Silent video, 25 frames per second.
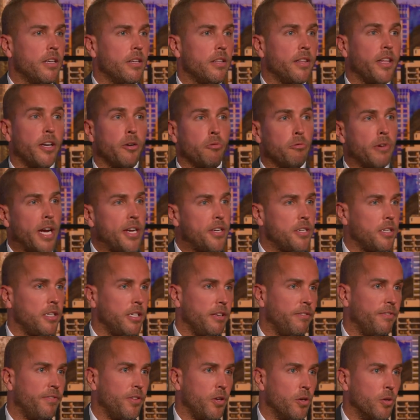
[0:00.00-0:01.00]
that are racially
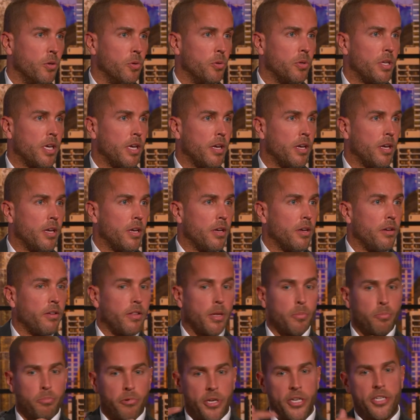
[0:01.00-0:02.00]
fueled,
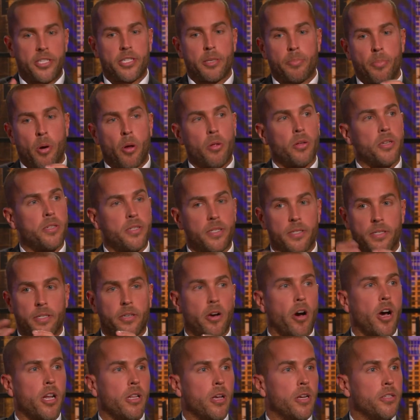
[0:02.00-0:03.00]
that breach the policies and
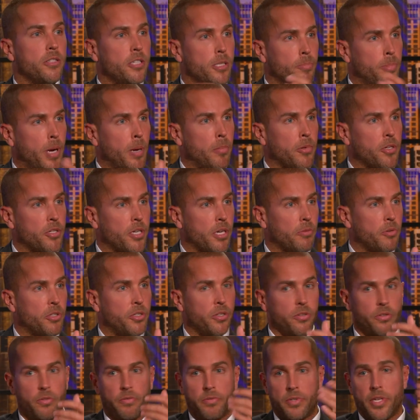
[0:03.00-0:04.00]
guidelines of the publisher, which
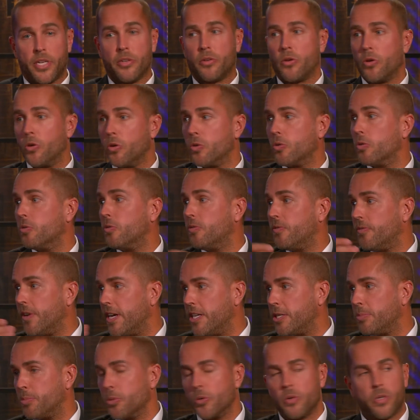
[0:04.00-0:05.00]
is, say, Google,
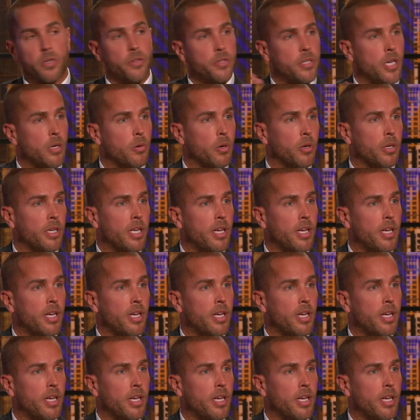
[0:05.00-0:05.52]
Facebook, and so on.